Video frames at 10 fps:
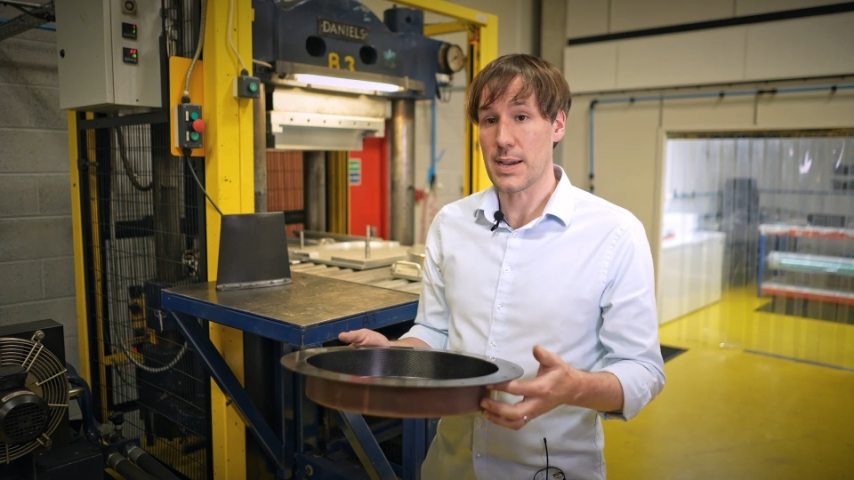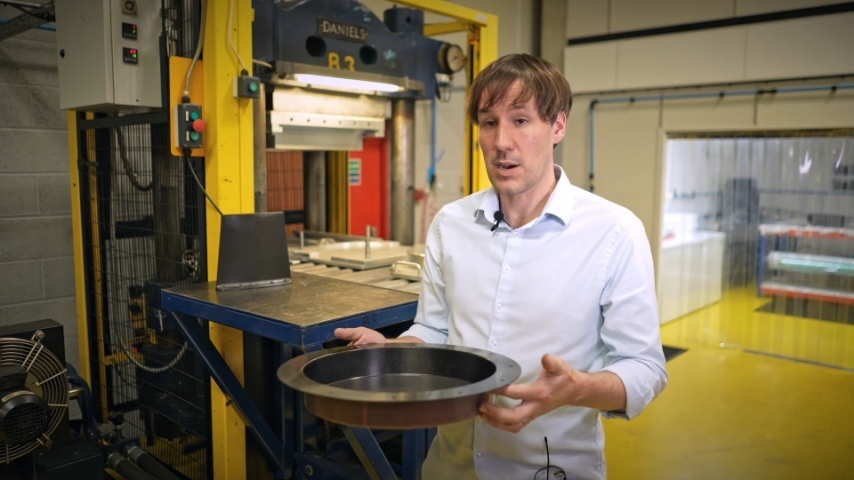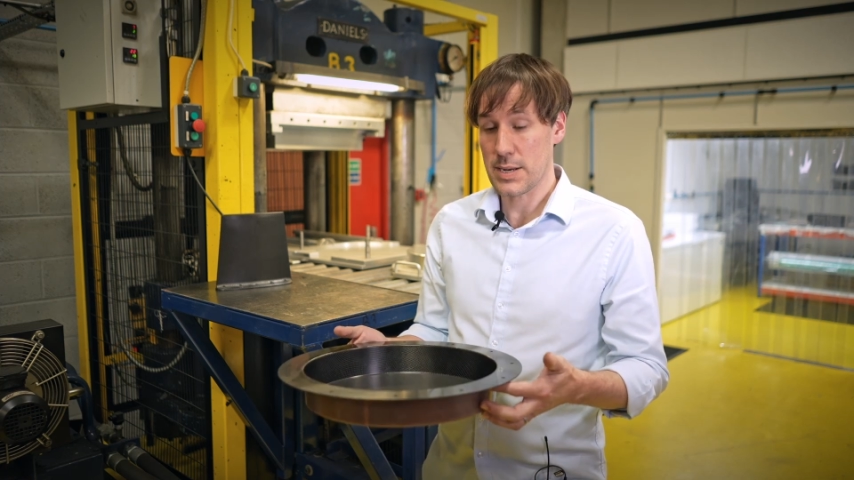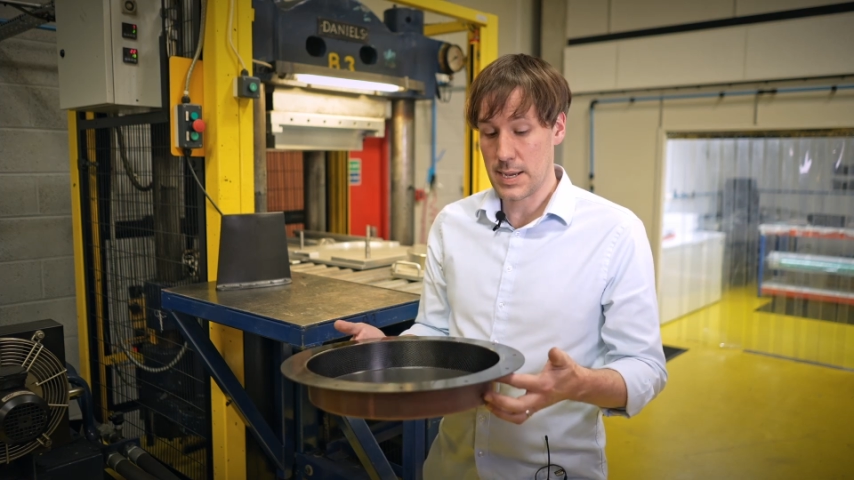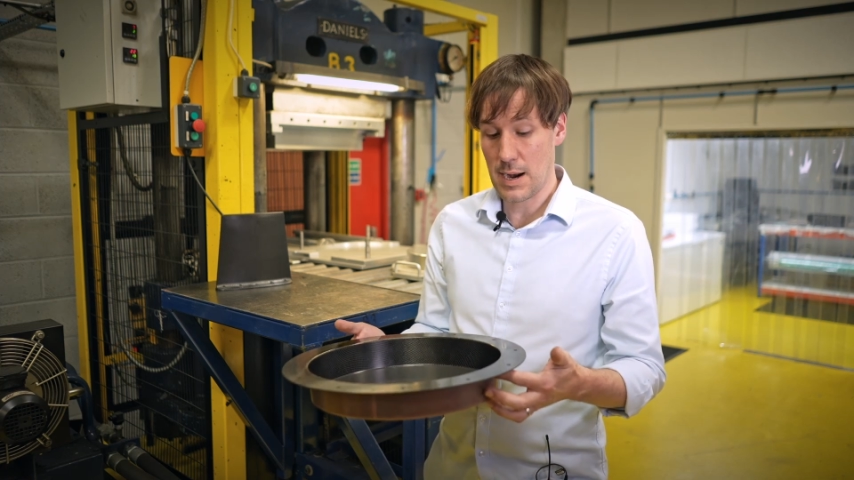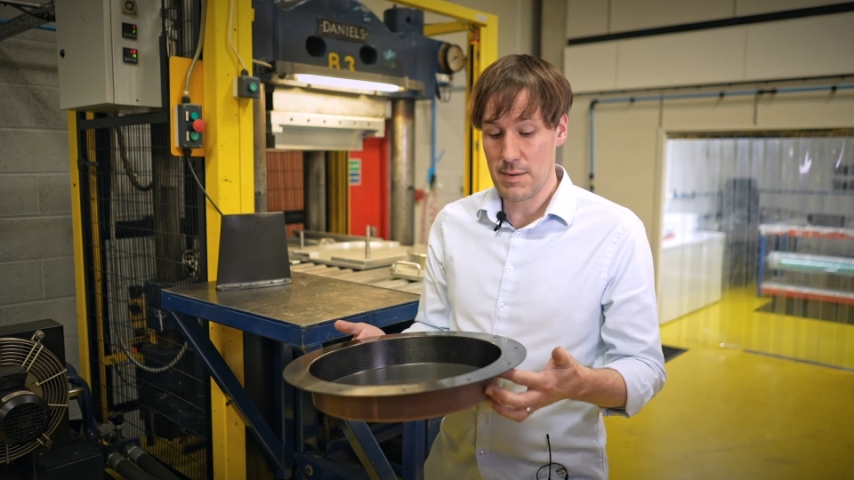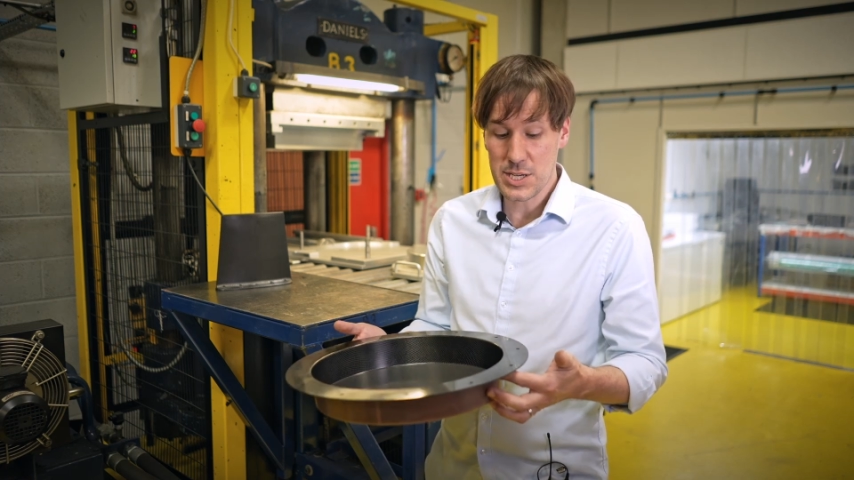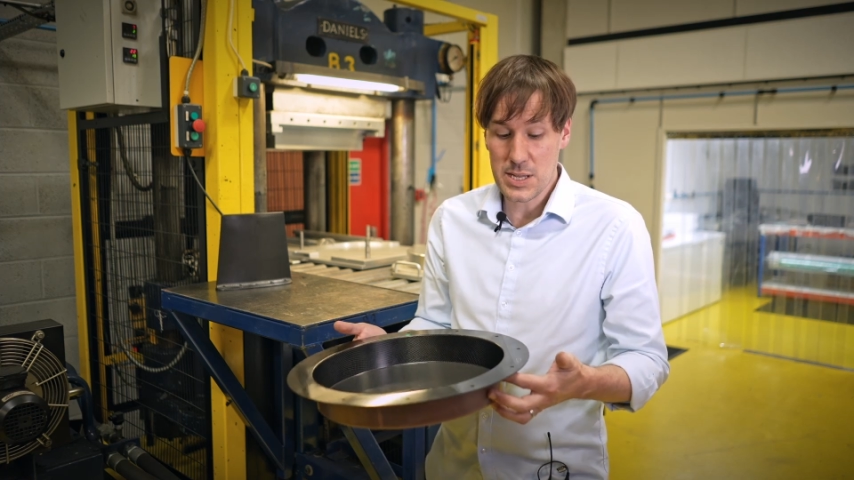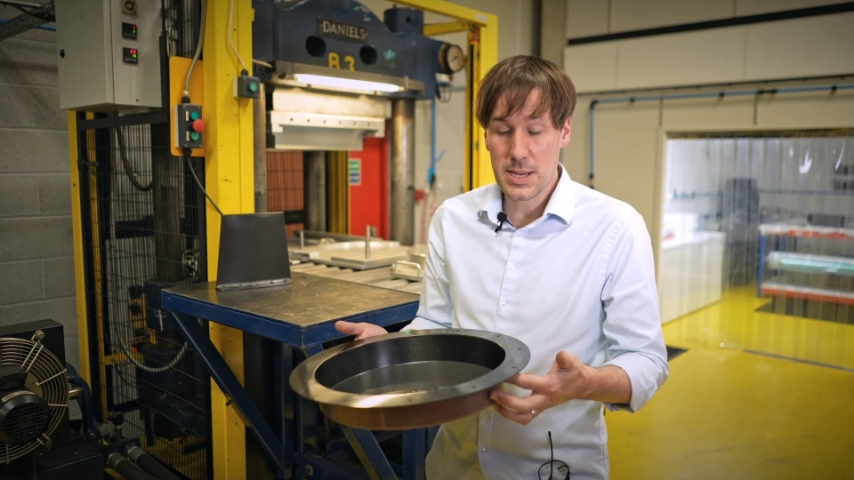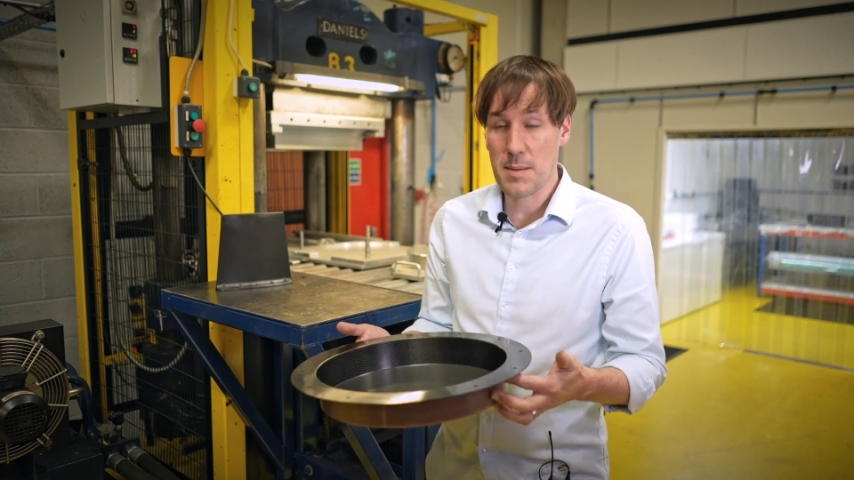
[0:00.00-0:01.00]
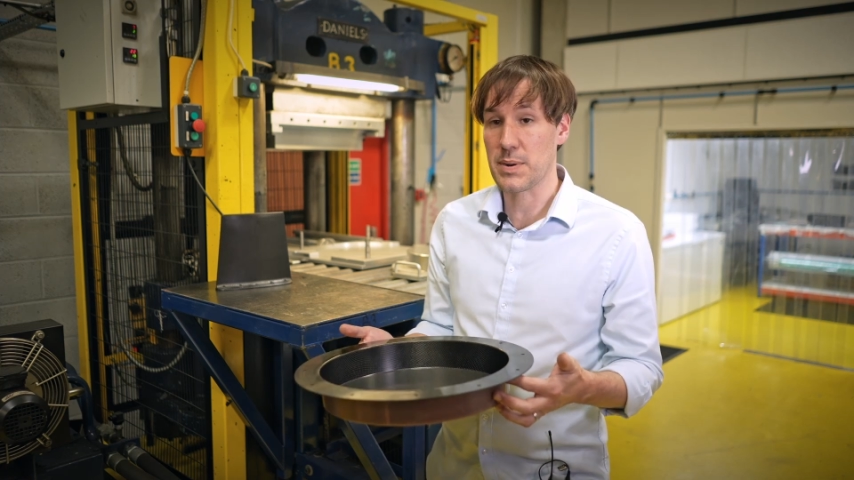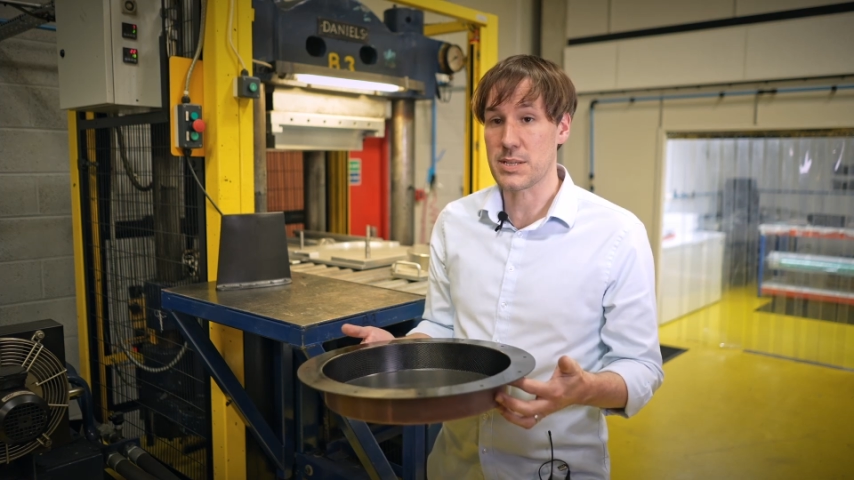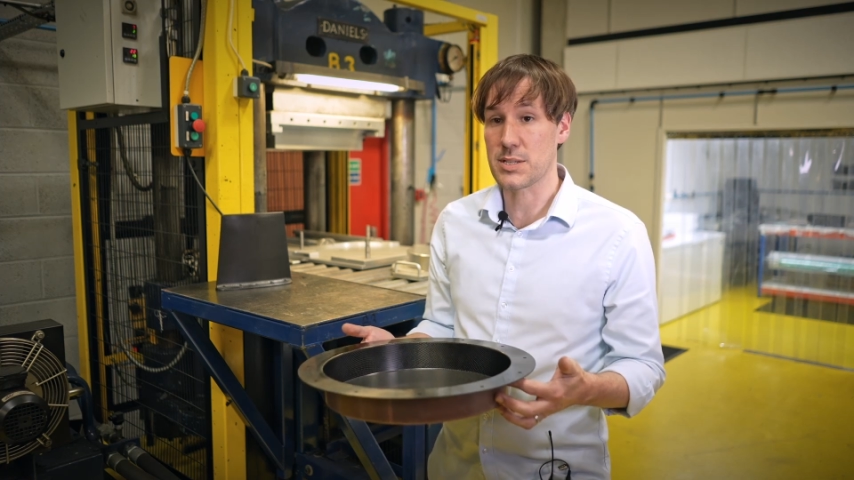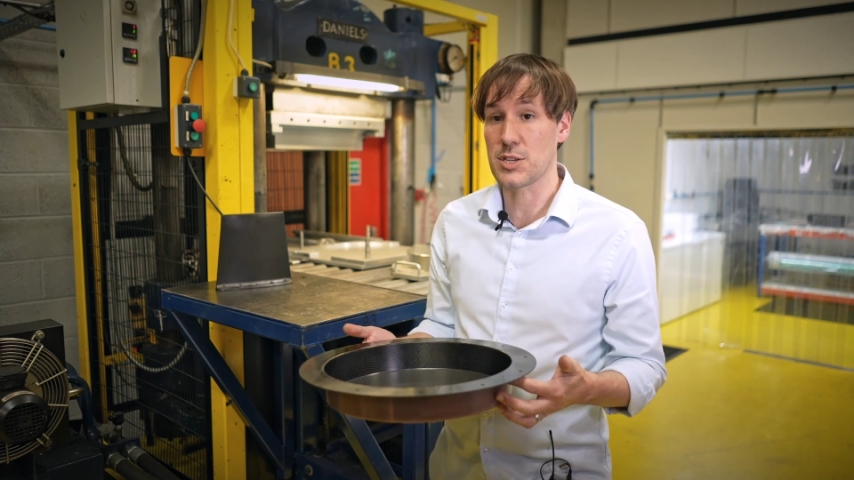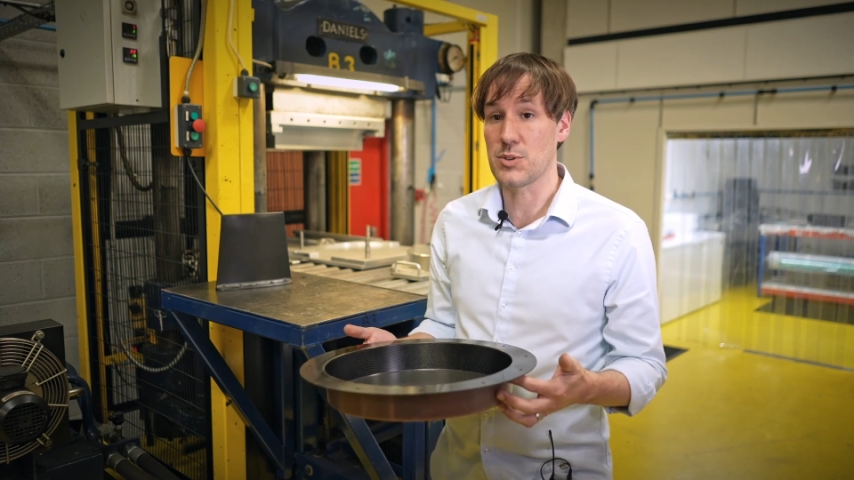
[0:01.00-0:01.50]
and I'd encourage other
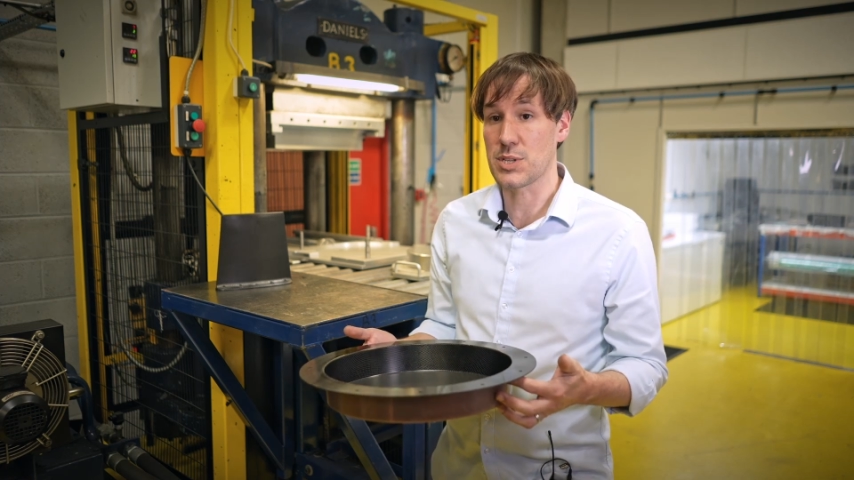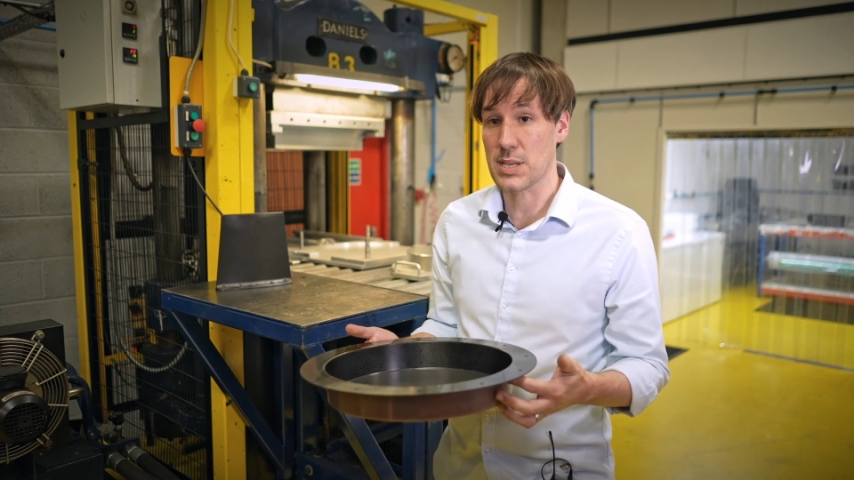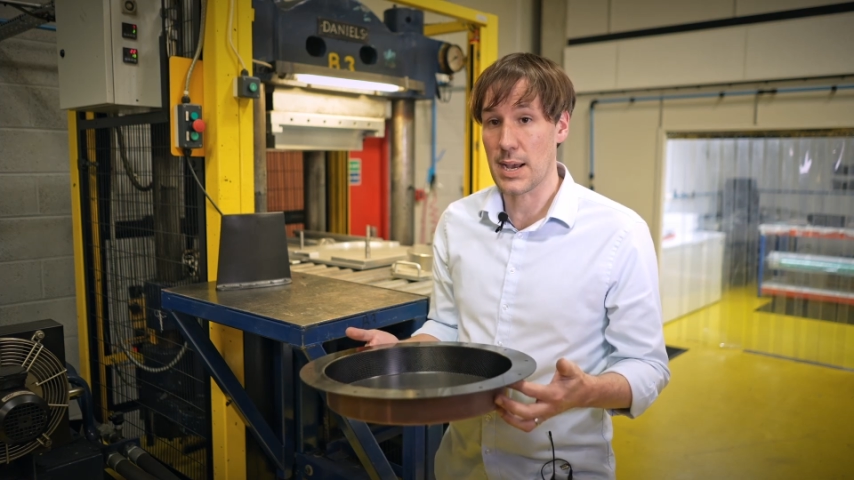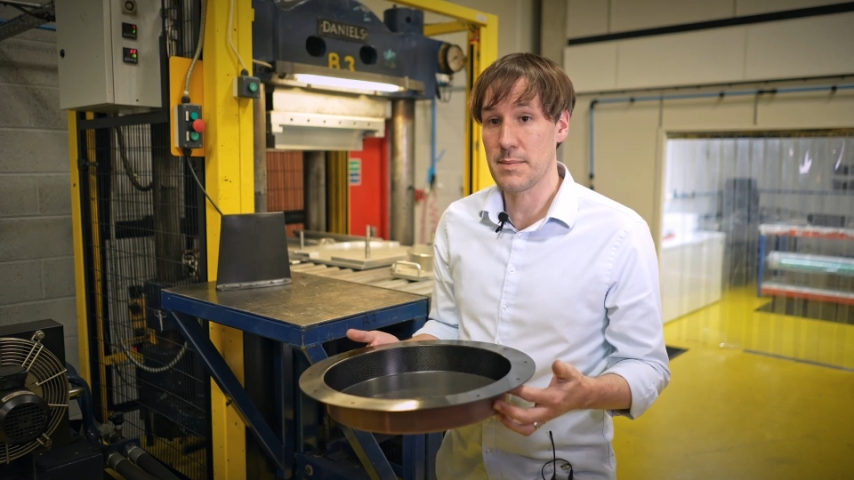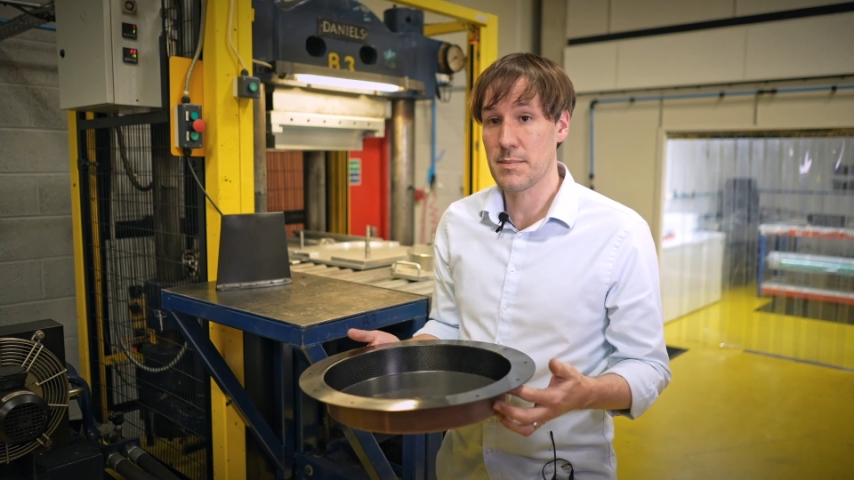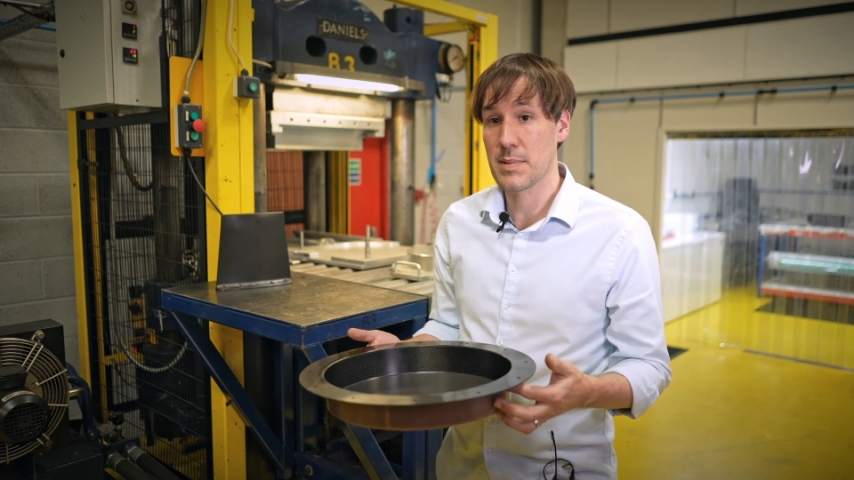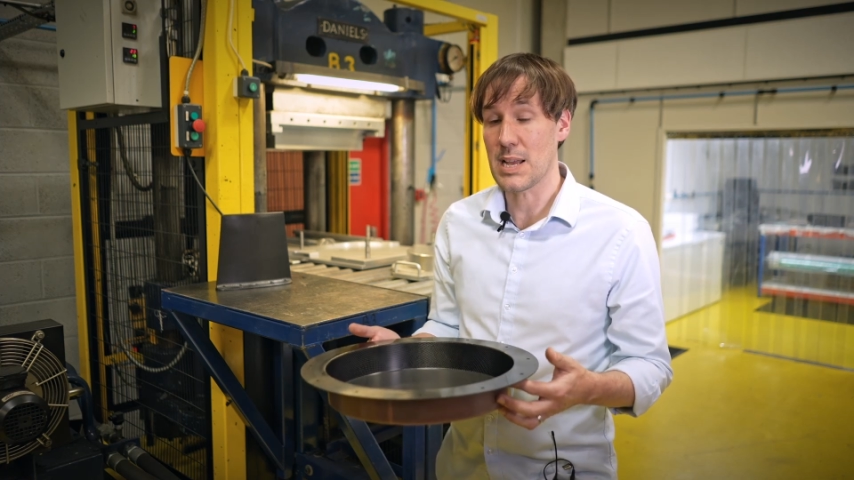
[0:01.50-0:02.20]
companies to do the same